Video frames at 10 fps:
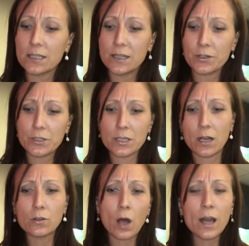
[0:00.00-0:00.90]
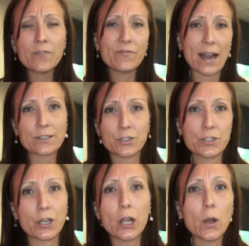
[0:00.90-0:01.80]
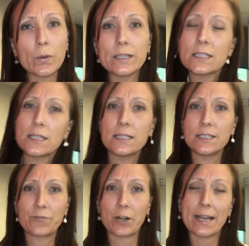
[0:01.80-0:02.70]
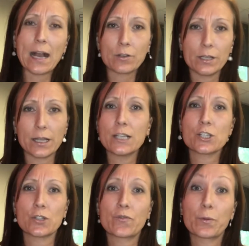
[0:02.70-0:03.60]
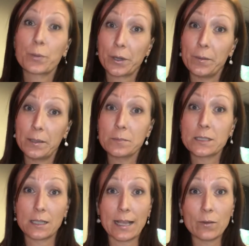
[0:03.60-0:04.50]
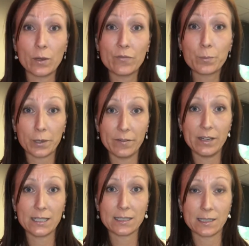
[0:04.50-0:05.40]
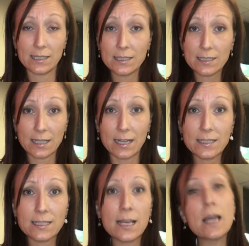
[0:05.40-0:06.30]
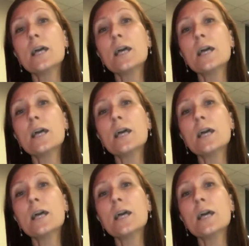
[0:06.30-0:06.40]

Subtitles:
there's a lot of factors that go into the different calculations for premiums, like we've previously discussed.